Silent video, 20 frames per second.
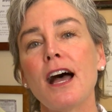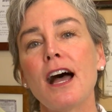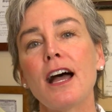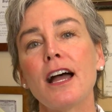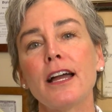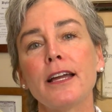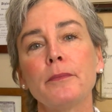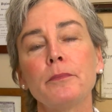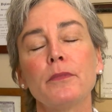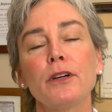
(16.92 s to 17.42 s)

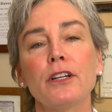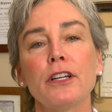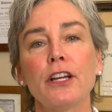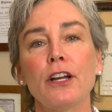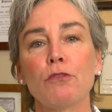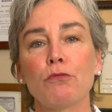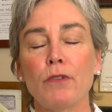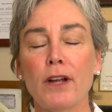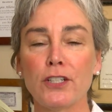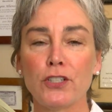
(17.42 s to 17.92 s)
I'm
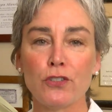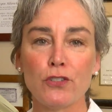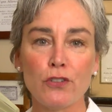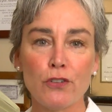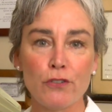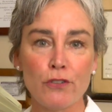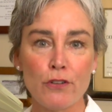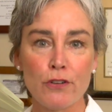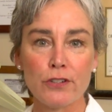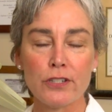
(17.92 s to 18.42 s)
a
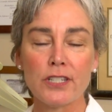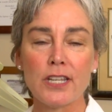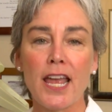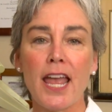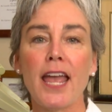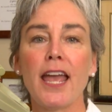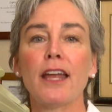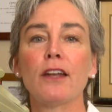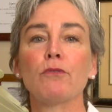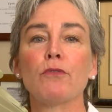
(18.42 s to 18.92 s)
registered nurse
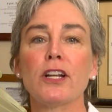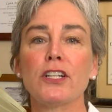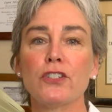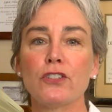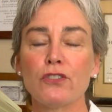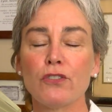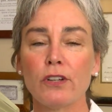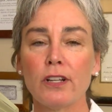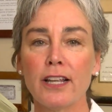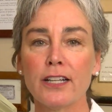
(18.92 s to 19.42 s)
and
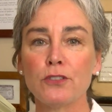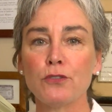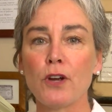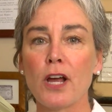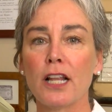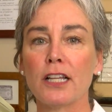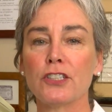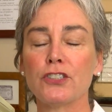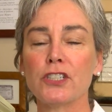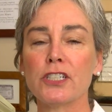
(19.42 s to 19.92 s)
registered
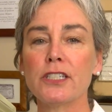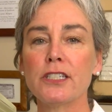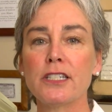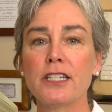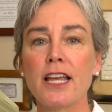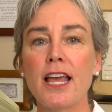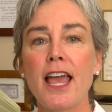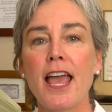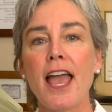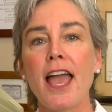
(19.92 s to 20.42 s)
electrologist,
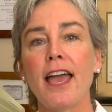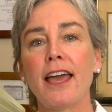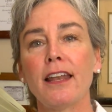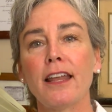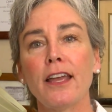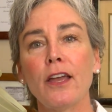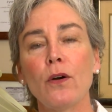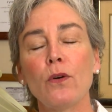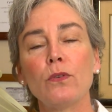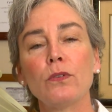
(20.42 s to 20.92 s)
and
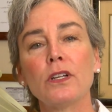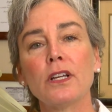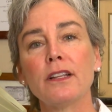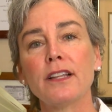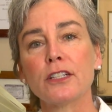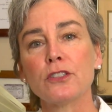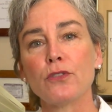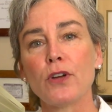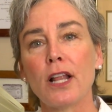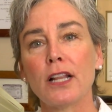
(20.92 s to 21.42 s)
I own
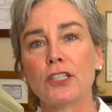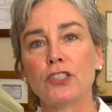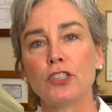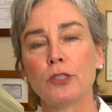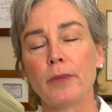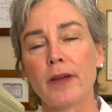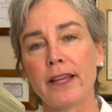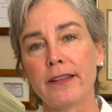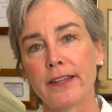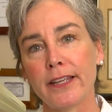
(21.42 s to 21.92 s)

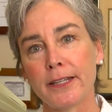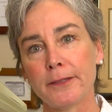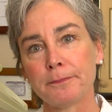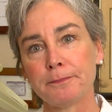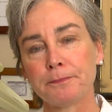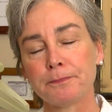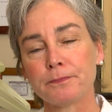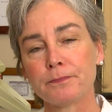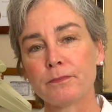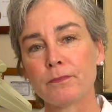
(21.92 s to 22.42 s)
Electrology by Lynn.
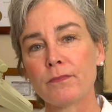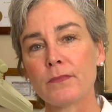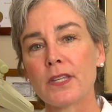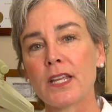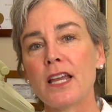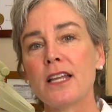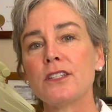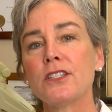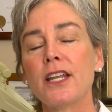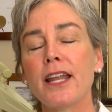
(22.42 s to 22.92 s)

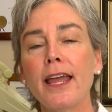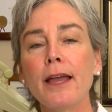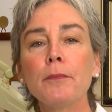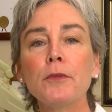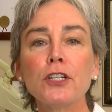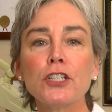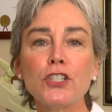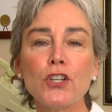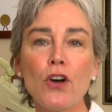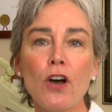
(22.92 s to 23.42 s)
Today I'm
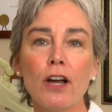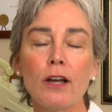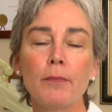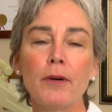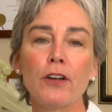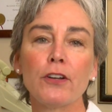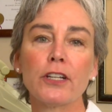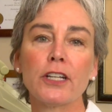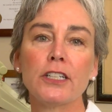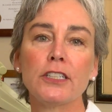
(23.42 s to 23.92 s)
going to talk
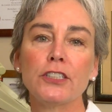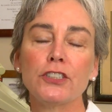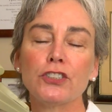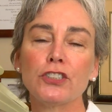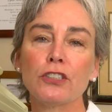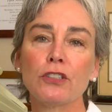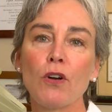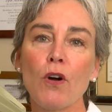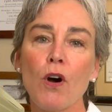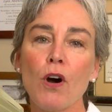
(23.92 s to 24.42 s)
about a
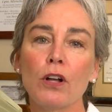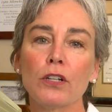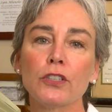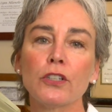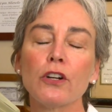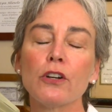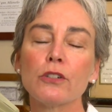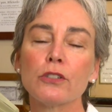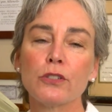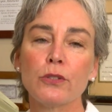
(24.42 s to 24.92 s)
condition called
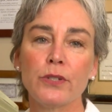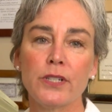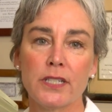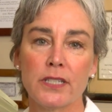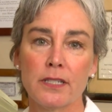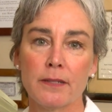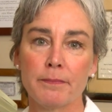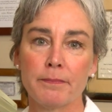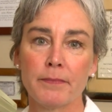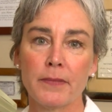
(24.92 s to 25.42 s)

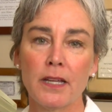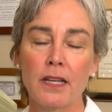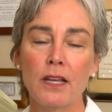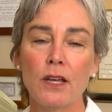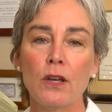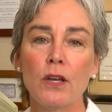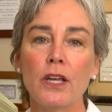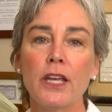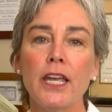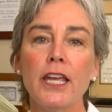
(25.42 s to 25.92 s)
hirsutism,
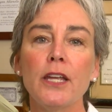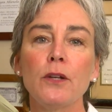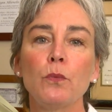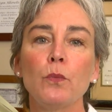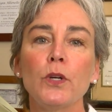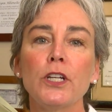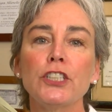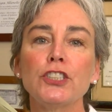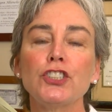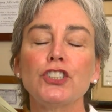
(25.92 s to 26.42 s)
in
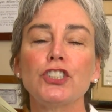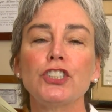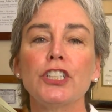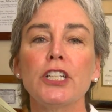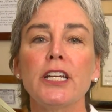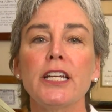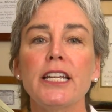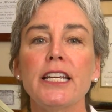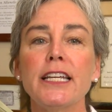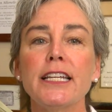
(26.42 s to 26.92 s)
which
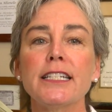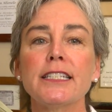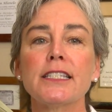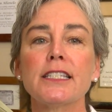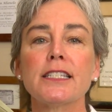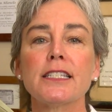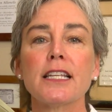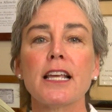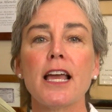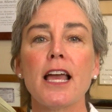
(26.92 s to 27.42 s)

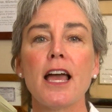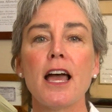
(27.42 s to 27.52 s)
it's